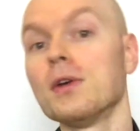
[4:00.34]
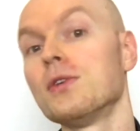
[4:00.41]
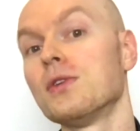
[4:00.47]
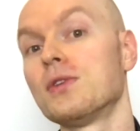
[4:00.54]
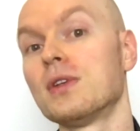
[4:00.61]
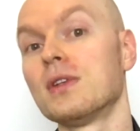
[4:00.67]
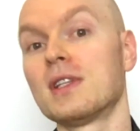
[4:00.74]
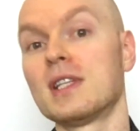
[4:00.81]
you're
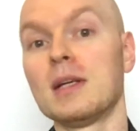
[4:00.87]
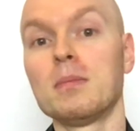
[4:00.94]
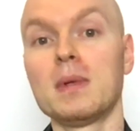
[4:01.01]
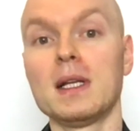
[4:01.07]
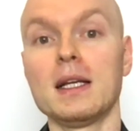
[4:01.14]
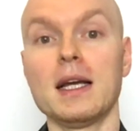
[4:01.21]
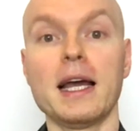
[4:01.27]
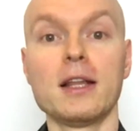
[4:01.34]
using
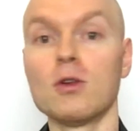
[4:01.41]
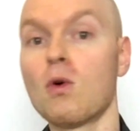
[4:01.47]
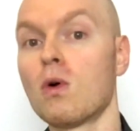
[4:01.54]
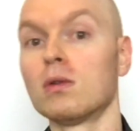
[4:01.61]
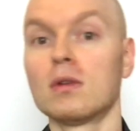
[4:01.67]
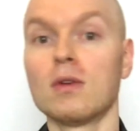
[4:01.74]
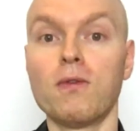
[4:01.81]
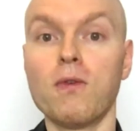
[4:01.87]
simply an
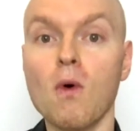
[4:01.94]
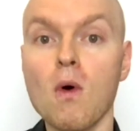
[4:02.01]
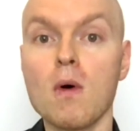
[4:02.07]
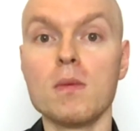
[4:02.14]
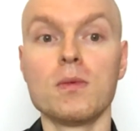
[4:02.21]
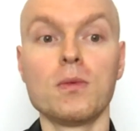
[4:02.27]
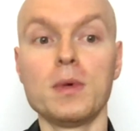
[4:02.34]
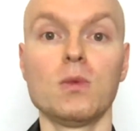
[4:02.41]
old
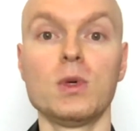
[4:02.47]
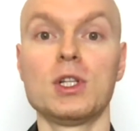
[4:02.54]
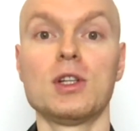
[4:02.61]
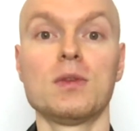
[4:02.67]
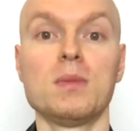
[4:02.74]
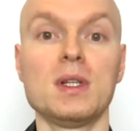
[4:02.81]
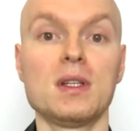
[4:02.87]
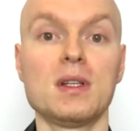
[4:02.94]
form which
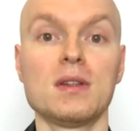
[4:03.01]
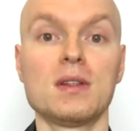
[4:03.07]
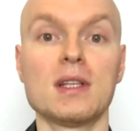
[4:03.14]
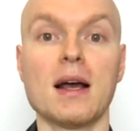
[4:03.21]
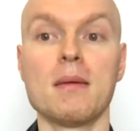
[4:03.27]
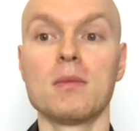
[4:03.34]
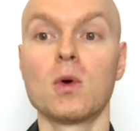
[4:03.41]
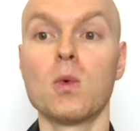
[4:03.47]
is missing
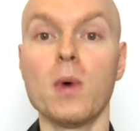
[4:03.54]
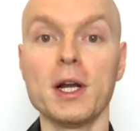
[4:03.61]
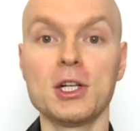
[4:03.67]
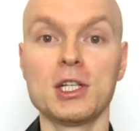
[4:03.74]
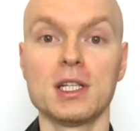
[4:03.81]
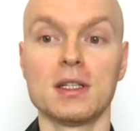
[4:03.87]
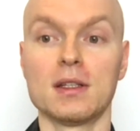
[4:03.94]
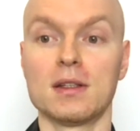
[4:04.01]
some
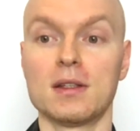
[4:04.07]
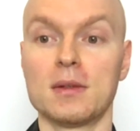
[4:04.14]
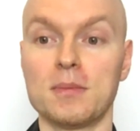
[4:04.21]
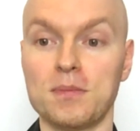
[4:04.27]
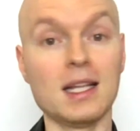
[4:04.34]
questions.